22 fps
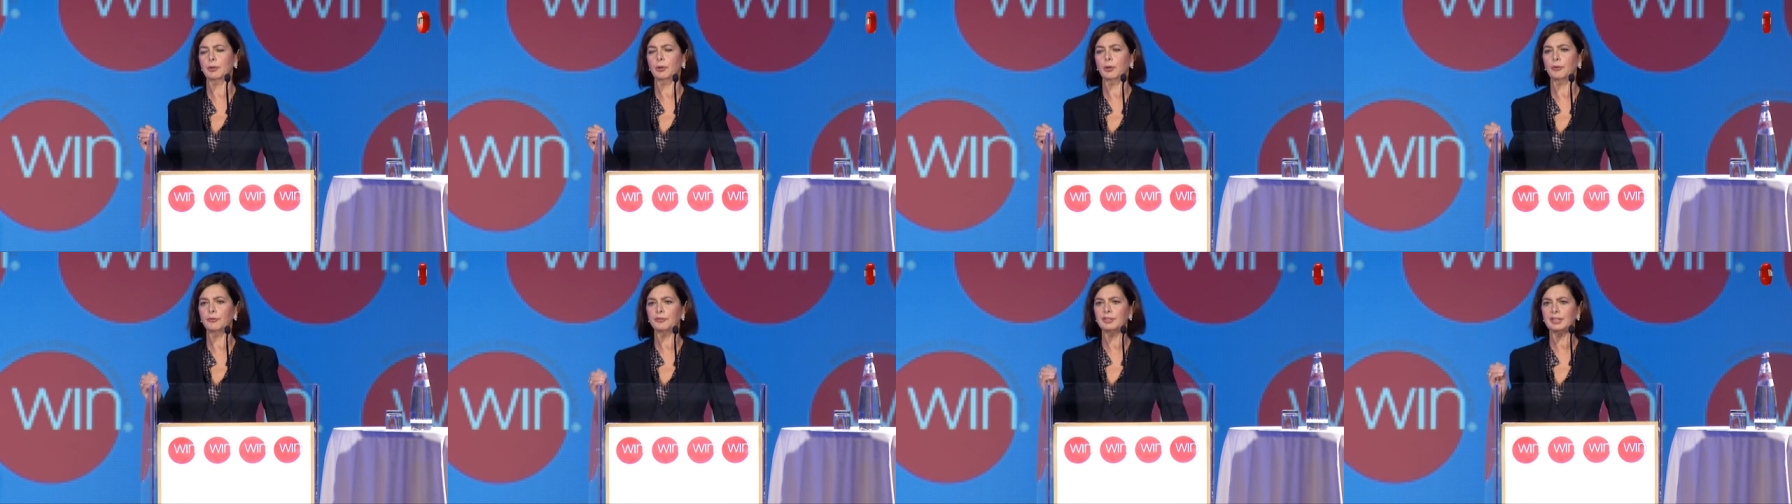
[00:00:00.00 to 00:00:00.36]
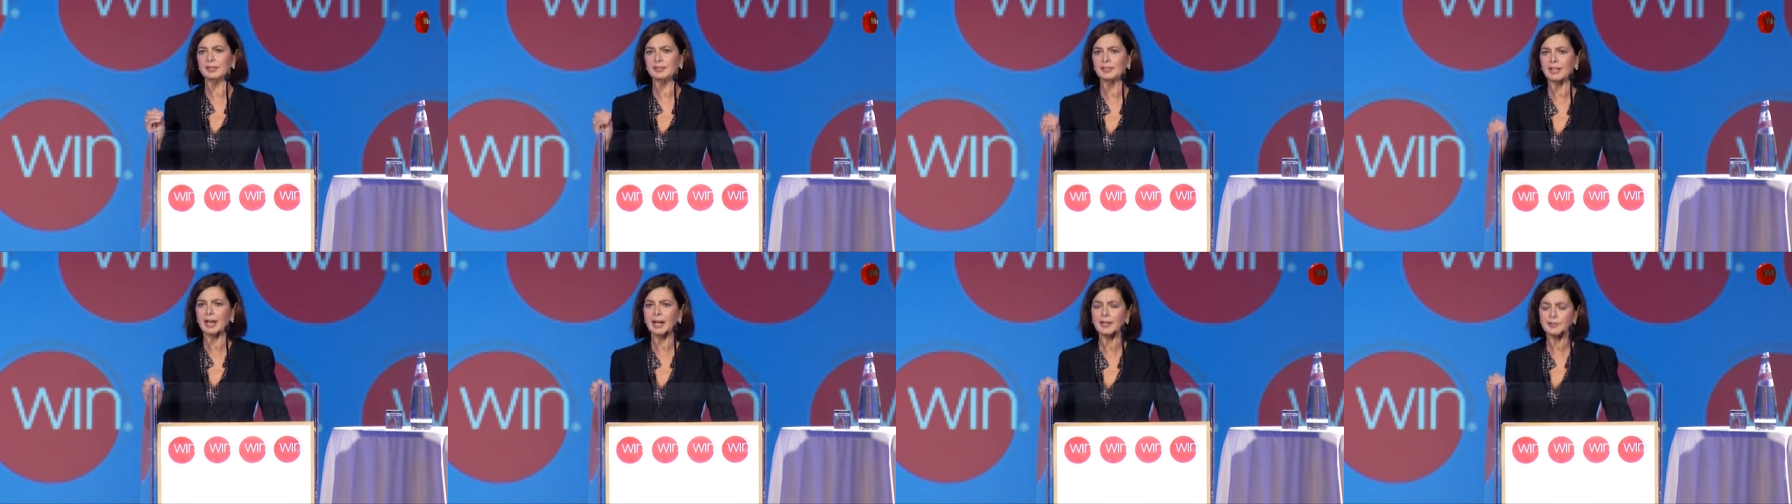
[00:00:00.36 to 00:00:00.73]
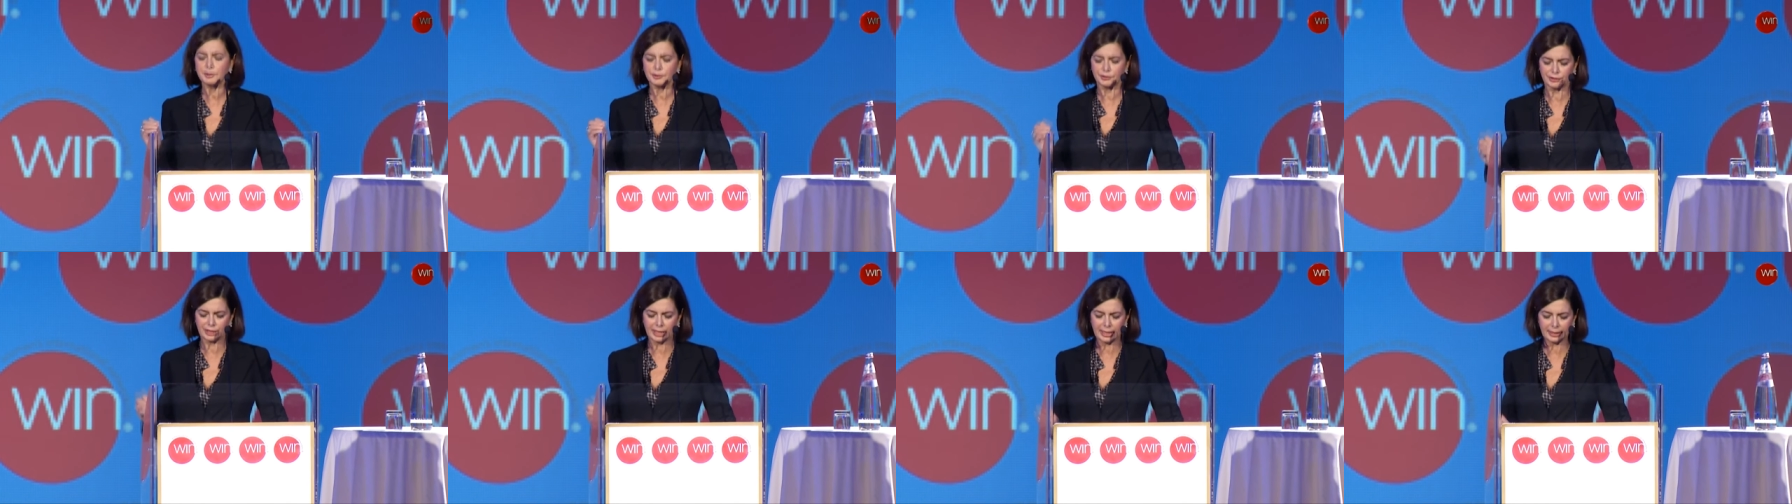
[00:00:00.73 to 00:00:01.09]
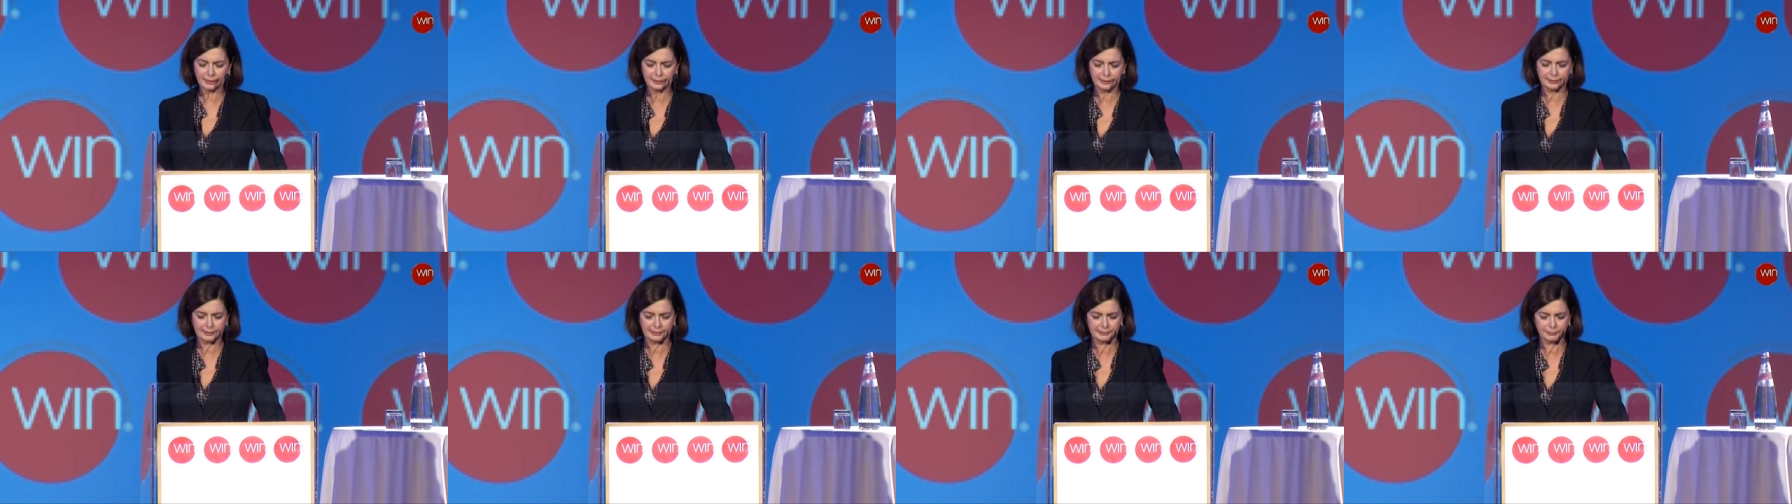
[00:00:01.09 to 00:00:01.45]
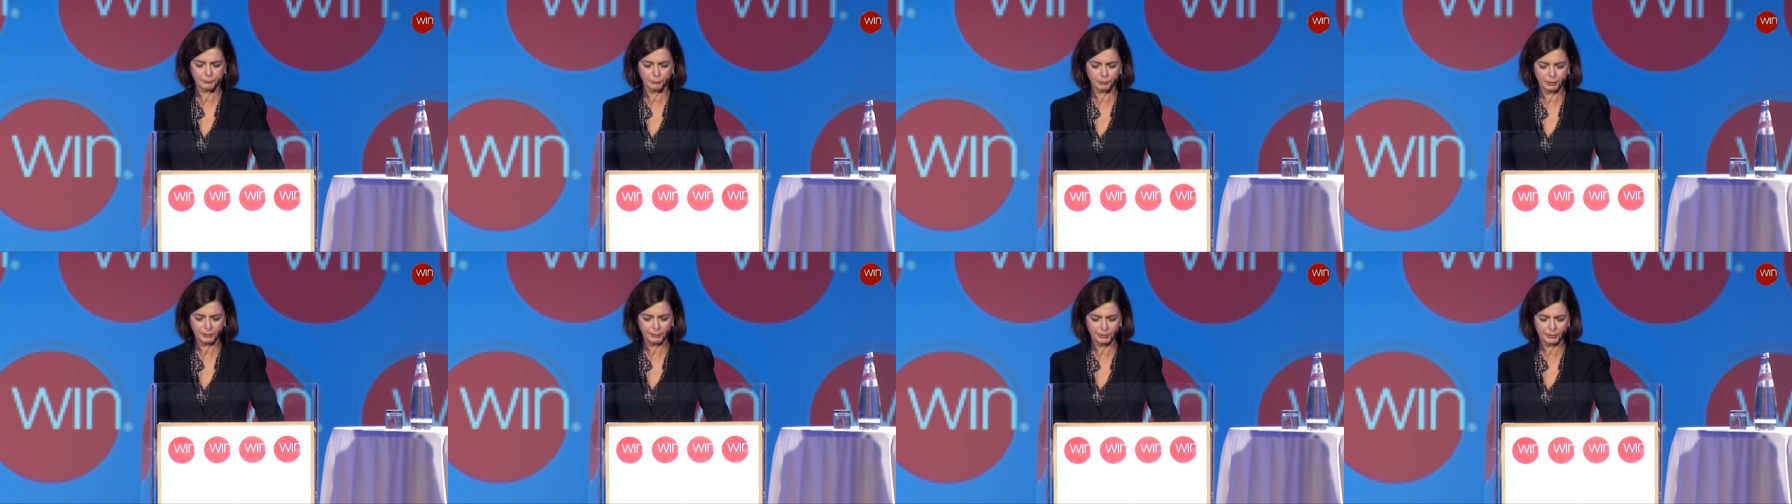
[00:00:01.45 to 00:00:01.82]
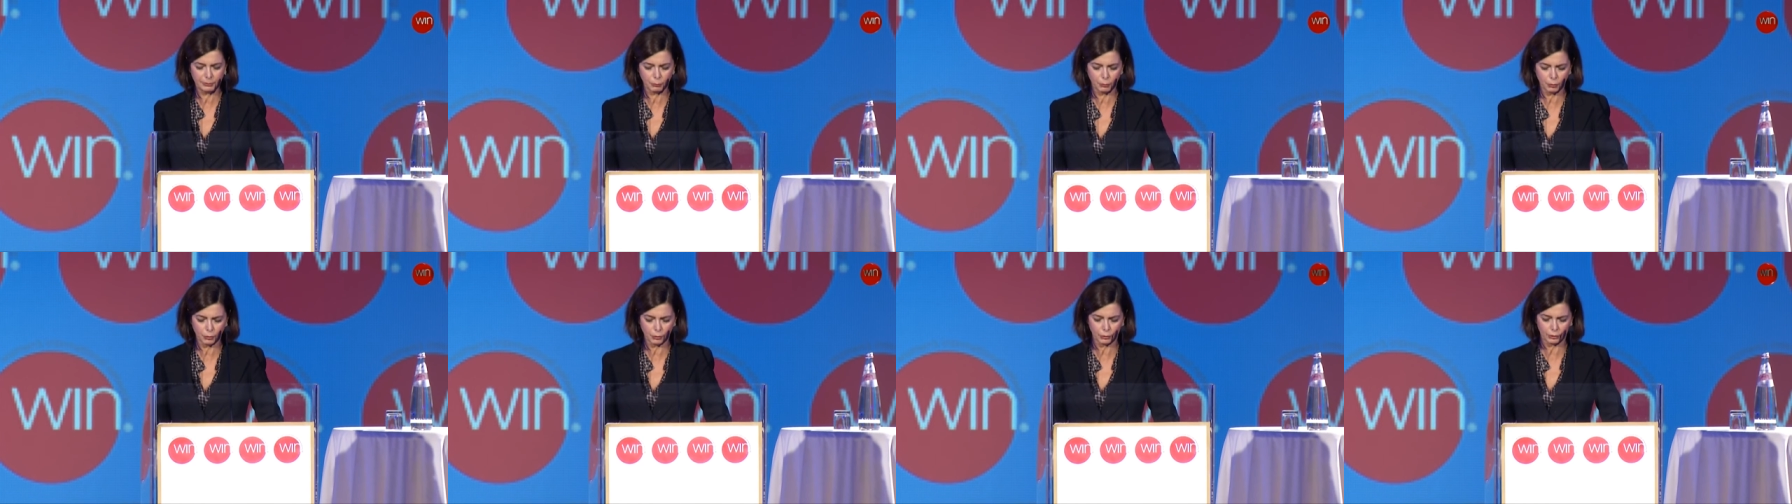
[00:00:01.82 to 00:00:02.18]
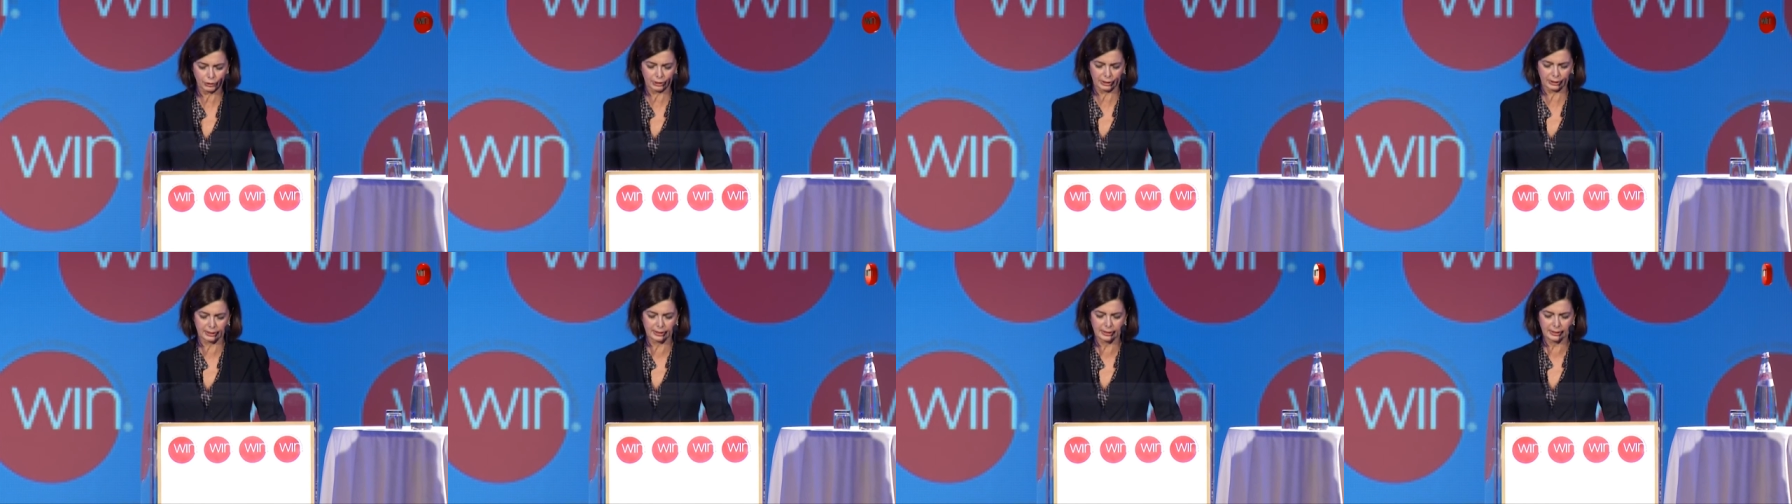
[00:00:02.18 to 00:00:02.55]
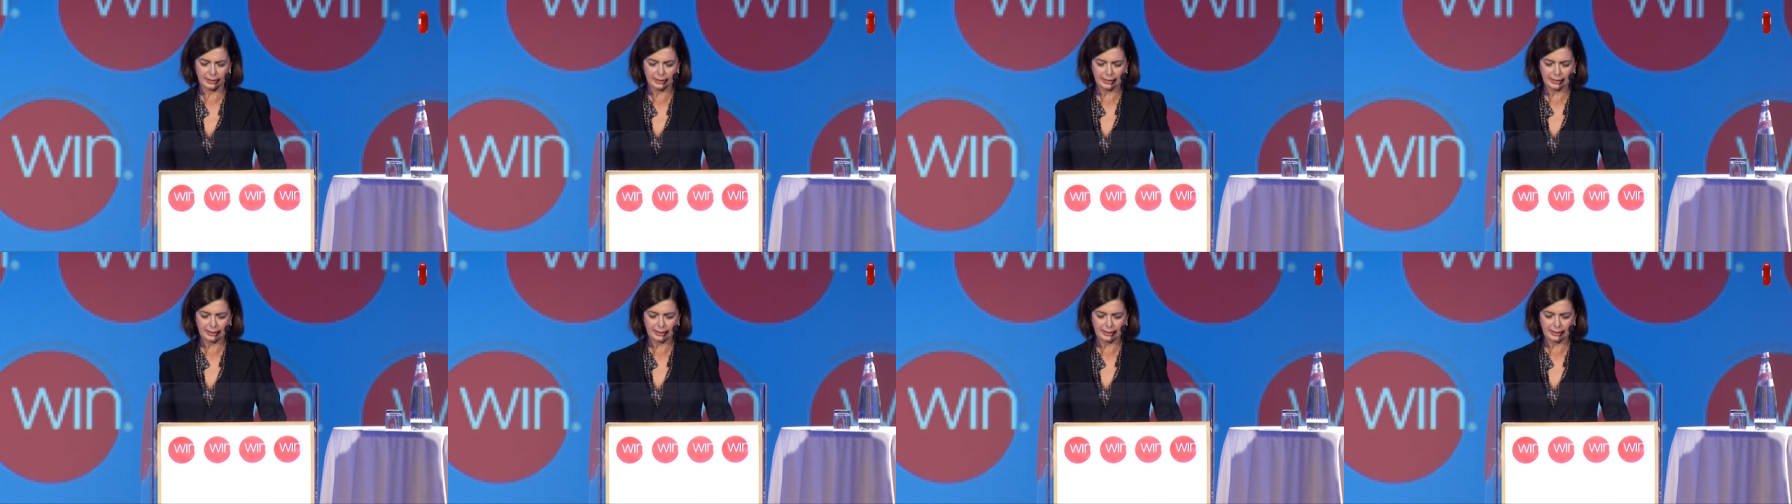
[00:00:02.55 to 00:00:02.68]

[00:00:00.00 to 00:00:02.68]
of the entire society that women work.